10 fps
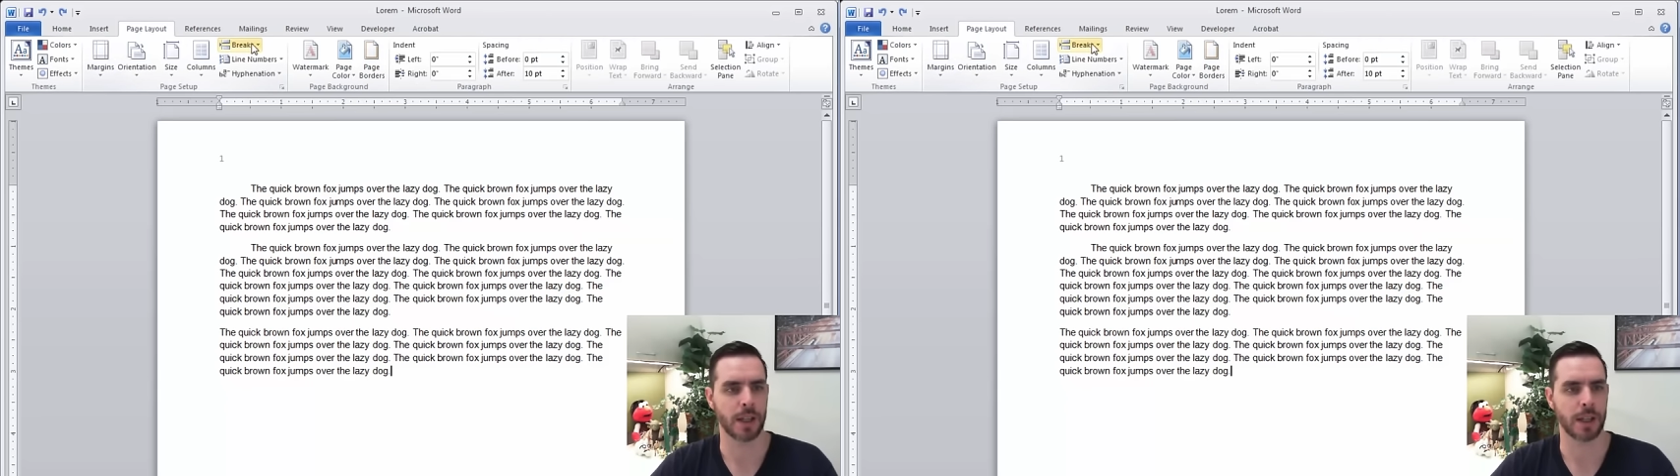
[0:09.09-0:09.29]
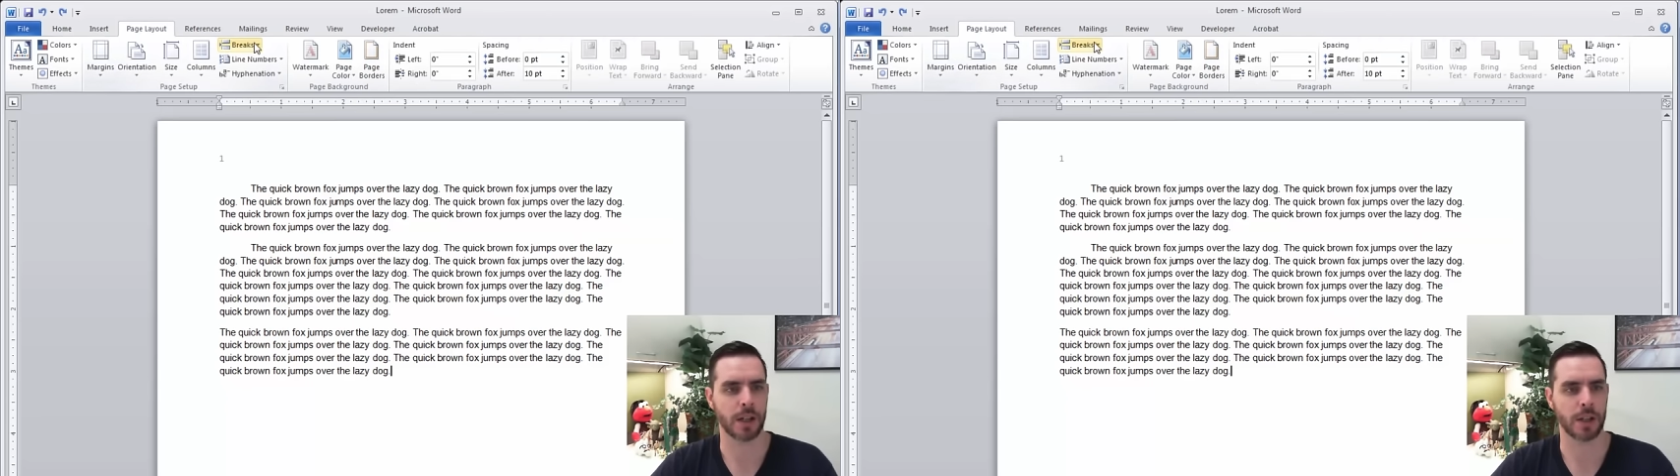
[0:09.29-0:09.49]

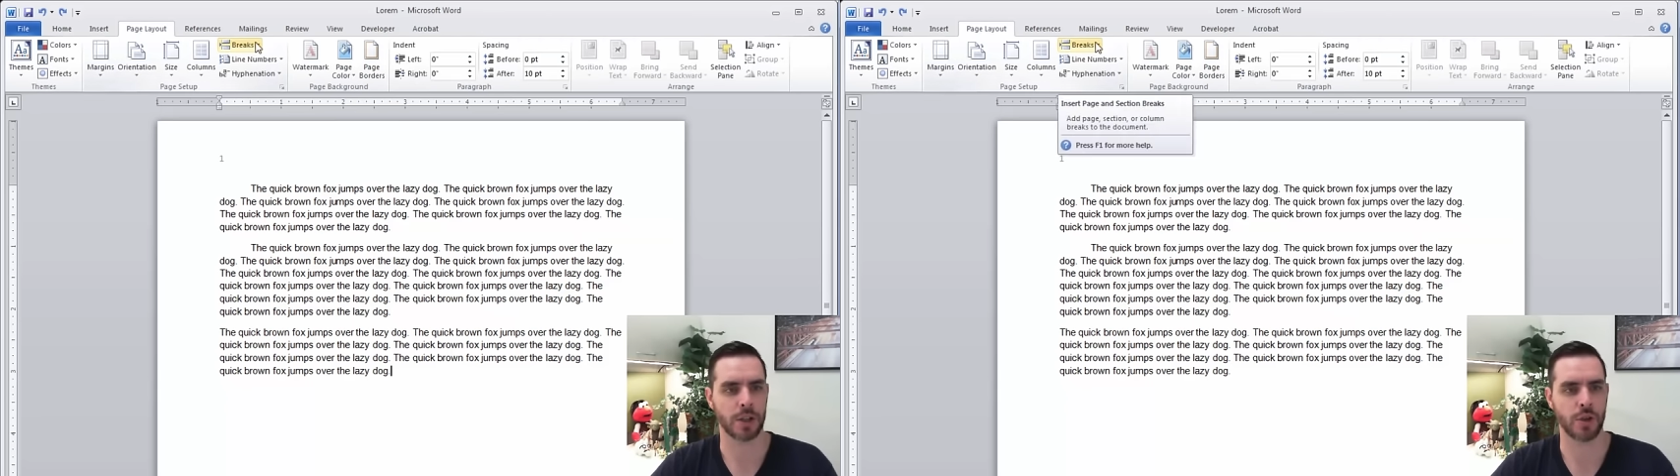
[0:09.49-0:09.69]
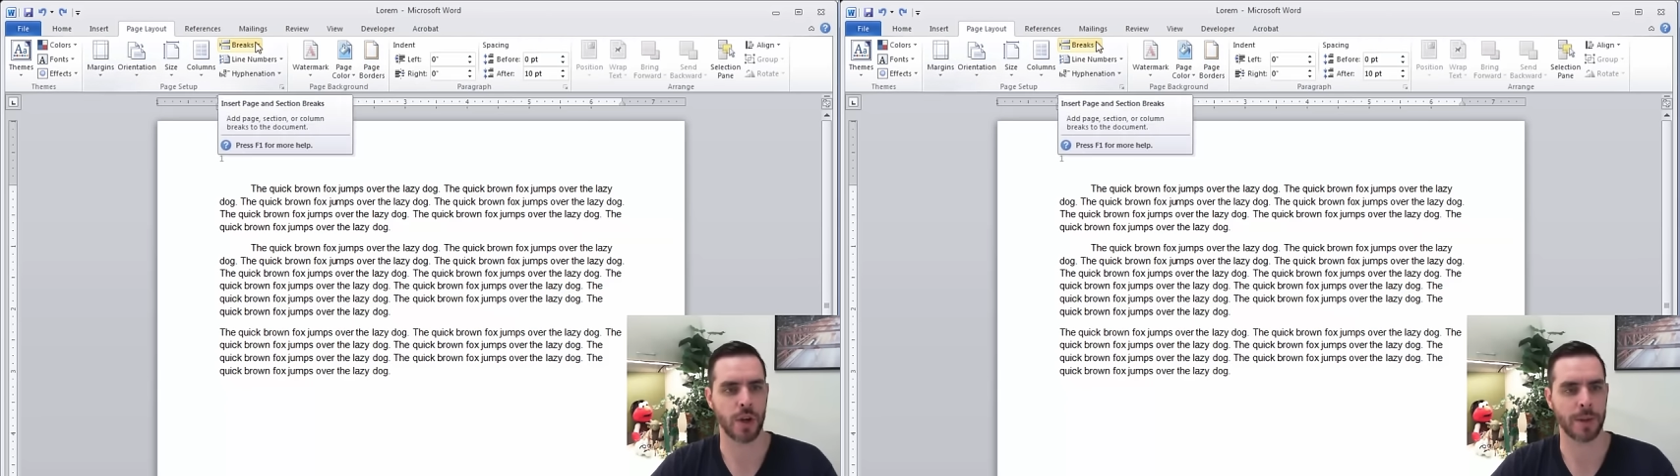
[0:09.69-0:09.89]
click on the
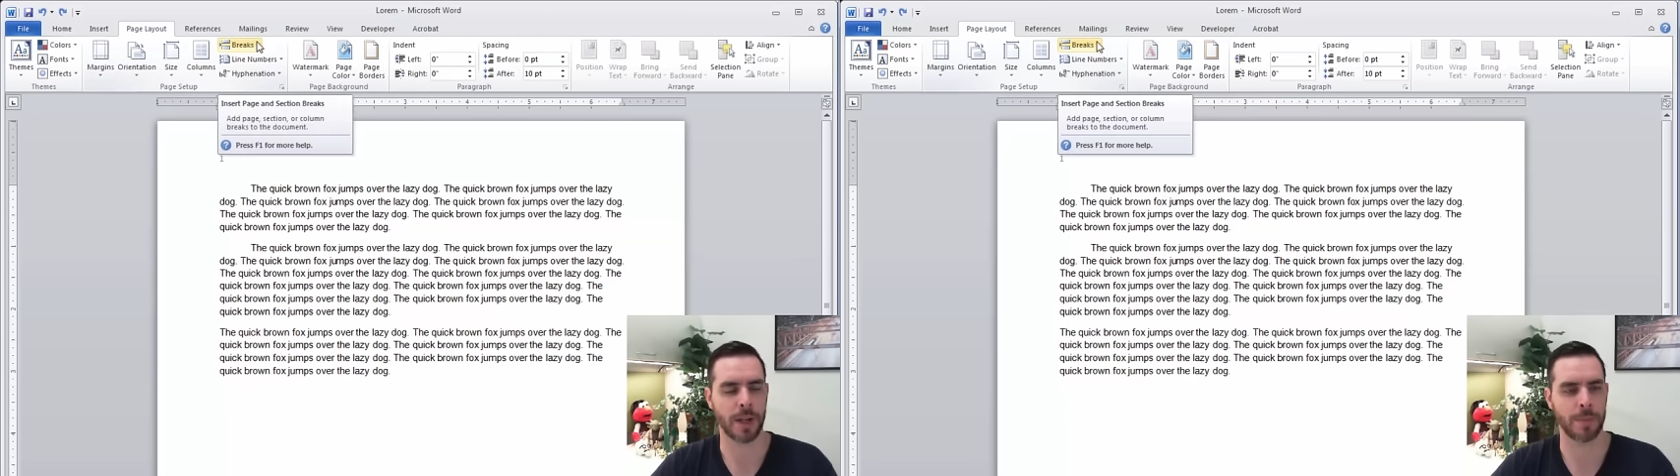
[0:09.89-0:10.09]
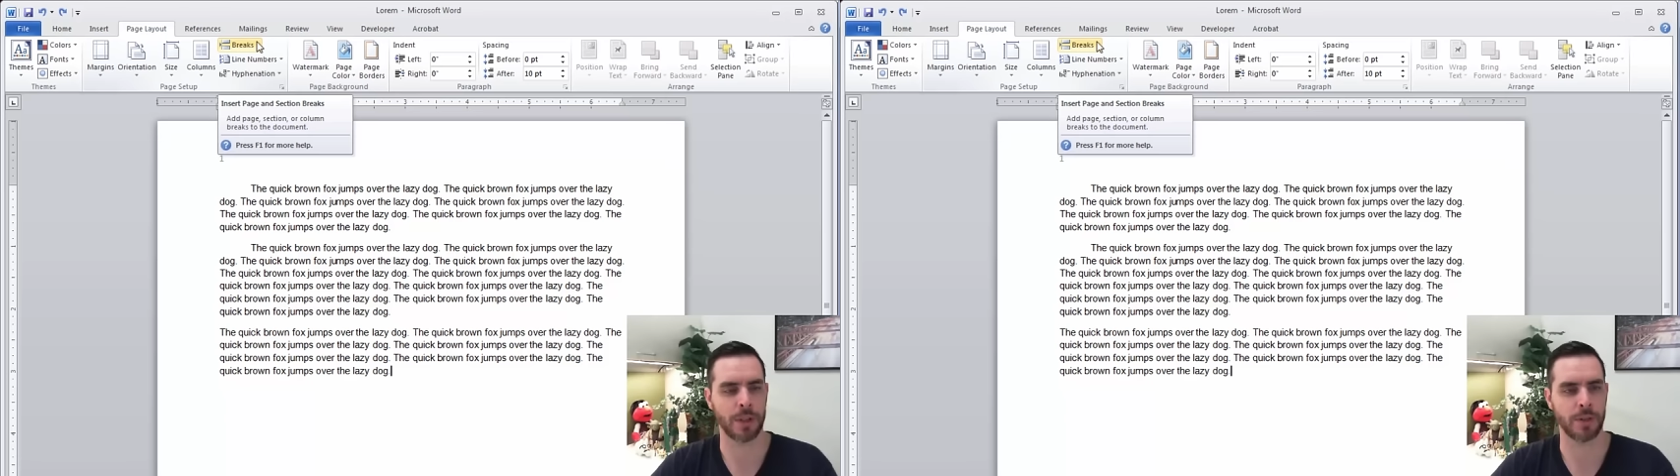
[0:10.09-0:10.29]

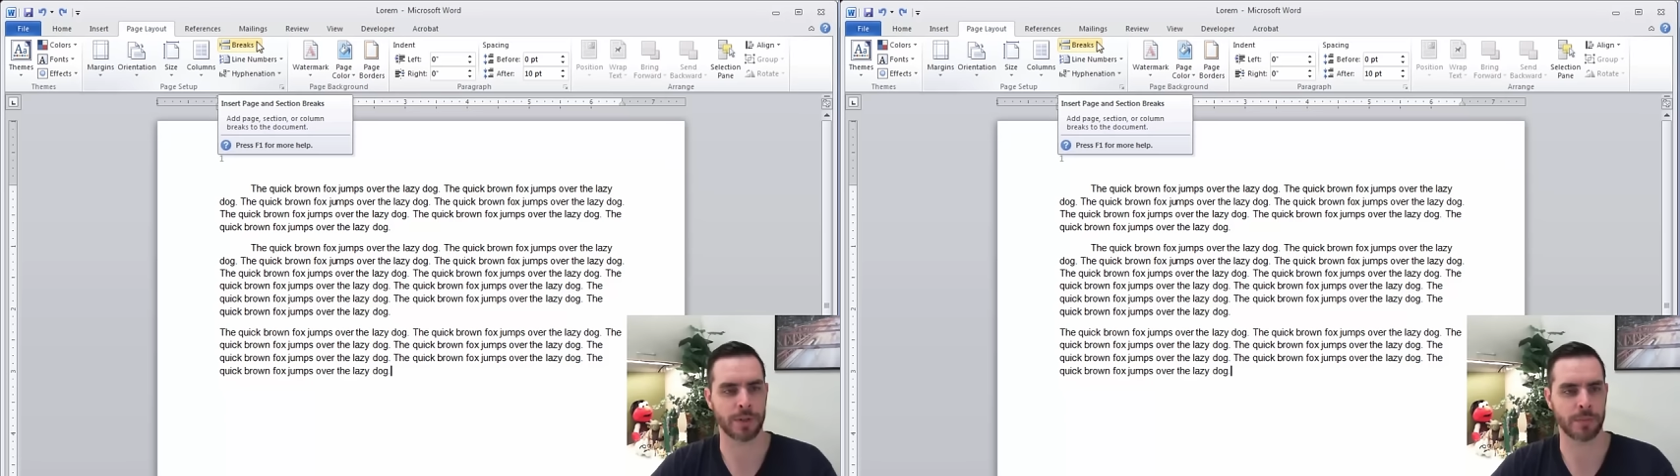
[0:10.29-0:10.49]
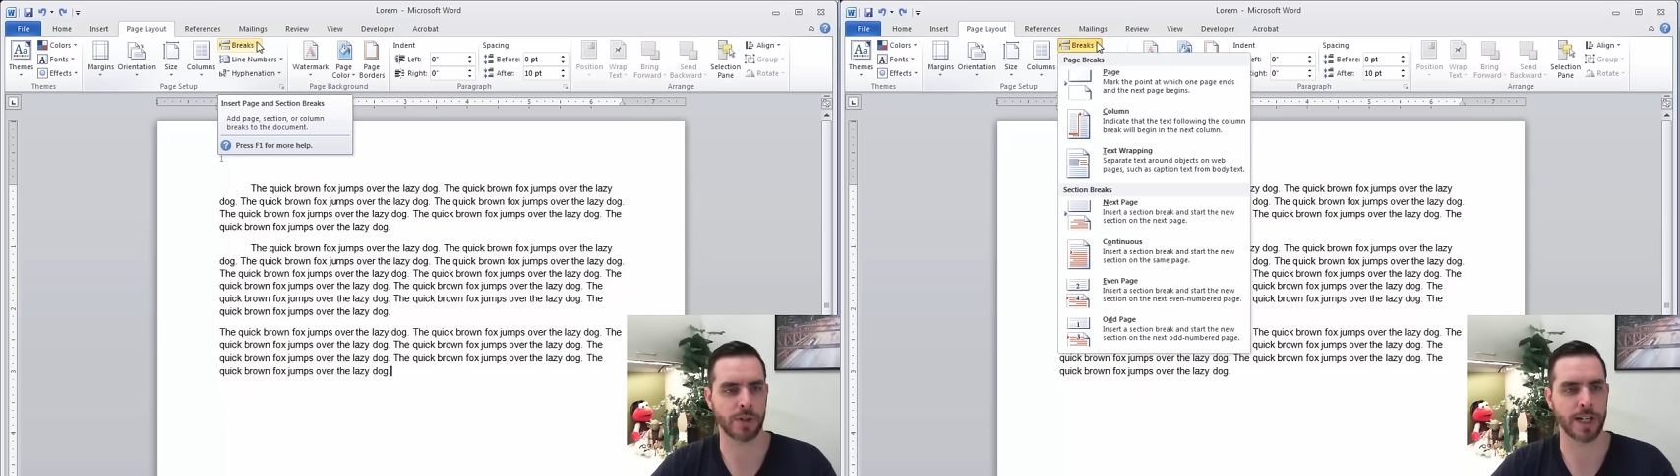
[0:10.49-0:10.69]
drop-down menu
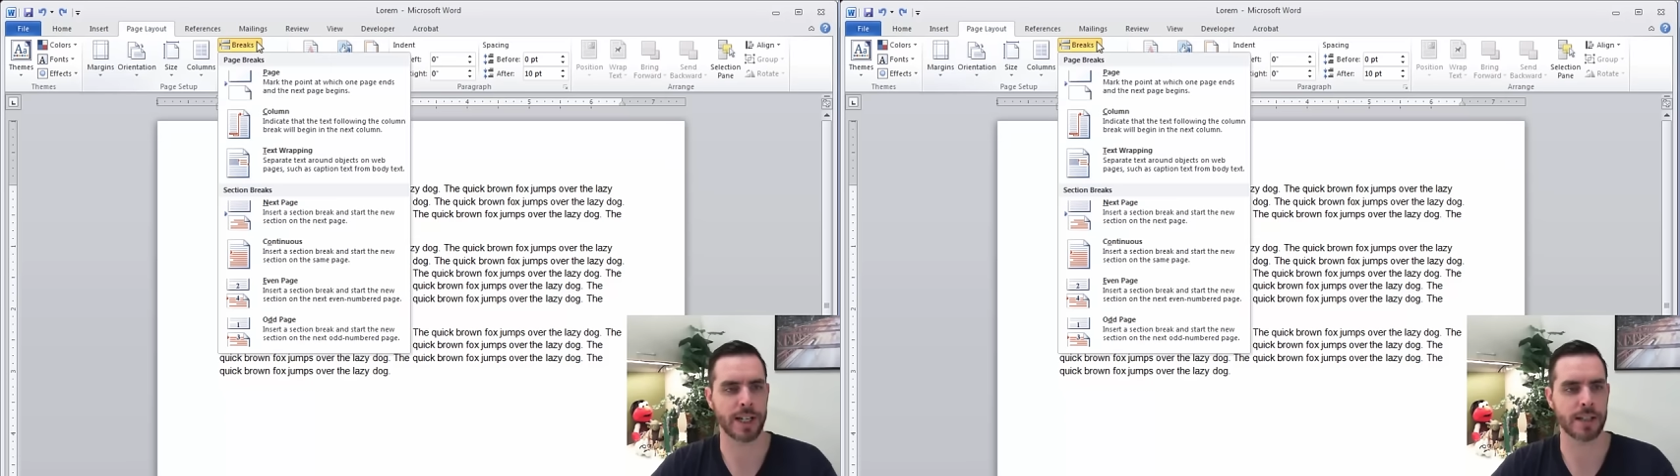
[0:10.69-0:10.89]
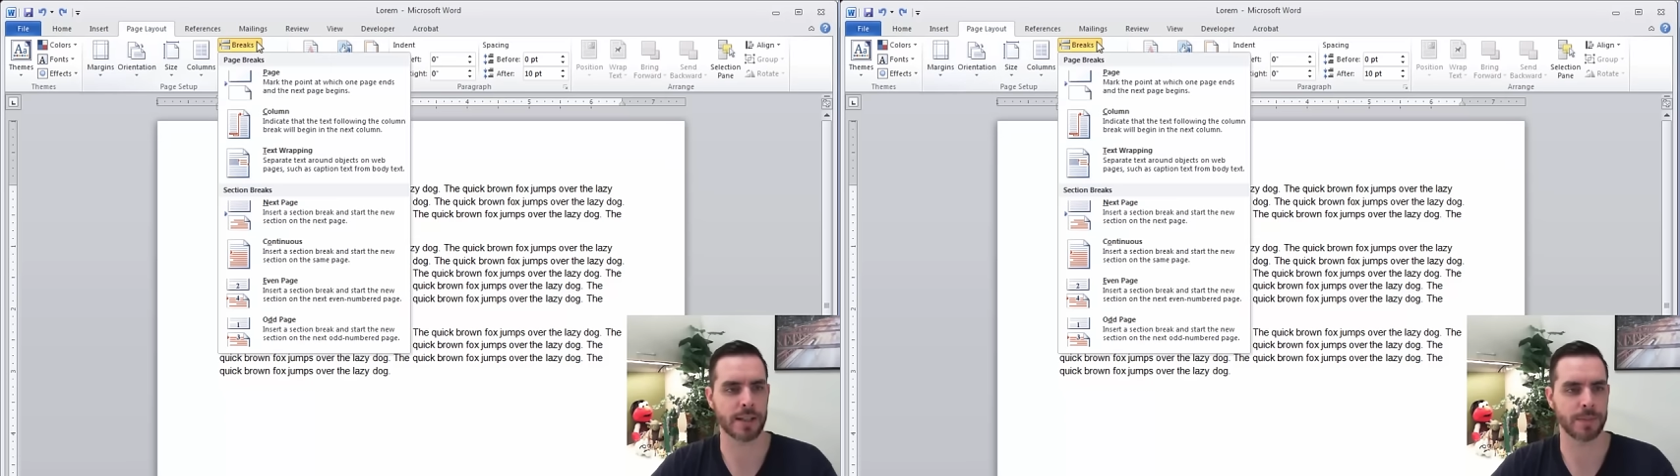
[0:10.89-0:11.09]
for
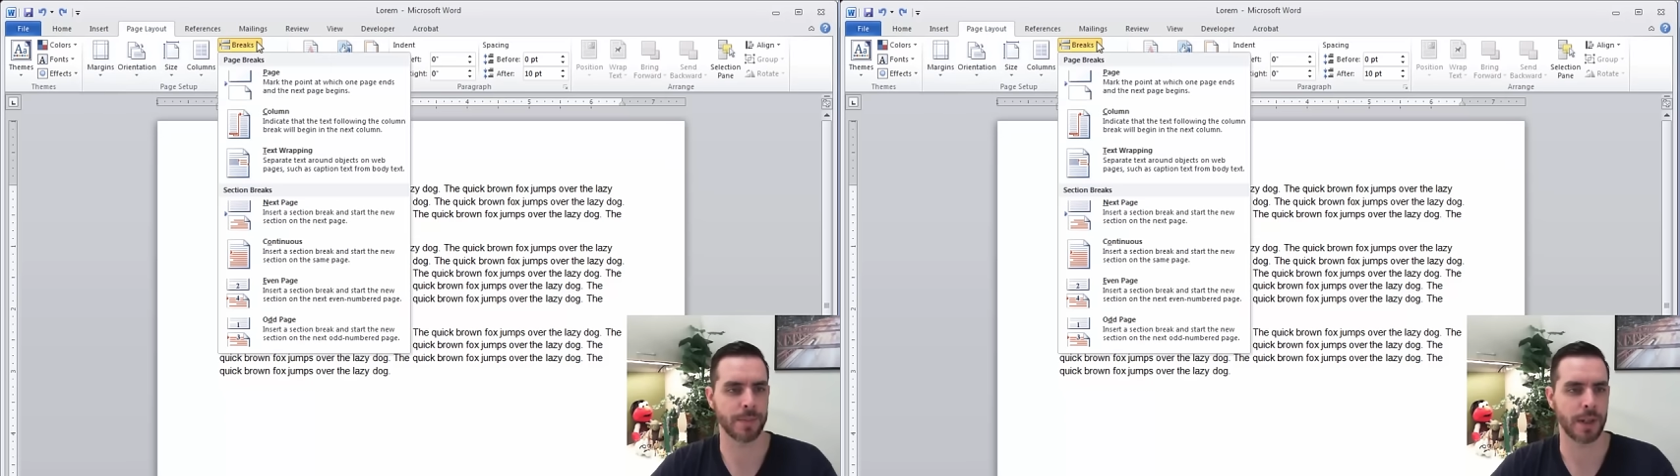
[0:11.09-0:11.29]
breaks,